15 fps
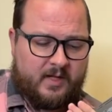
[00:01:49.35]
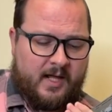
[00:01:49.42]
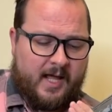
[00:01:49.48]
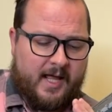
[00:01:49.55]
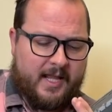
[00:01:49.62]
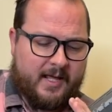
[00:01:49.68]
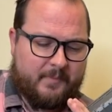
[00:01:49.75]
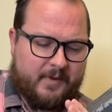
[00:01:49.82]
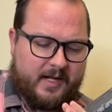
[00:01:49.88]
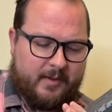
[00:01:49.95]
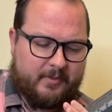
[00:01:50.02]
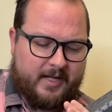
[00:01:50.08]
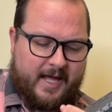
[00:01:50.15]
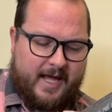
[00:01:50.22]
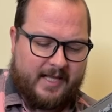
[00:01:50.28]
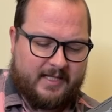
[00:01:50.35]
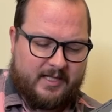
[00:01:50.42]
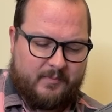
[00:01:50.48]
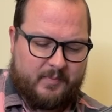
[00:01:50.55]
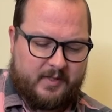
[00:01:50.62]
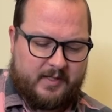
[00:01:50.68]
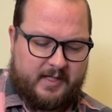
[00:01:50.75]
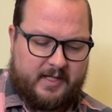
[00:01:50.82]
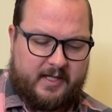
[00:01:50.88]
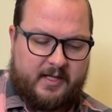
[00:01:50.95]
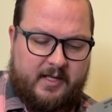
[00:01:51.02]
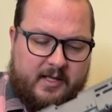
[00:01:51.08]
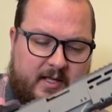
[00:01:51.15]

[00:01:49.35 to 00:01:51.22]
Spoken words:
I like being able to add the ability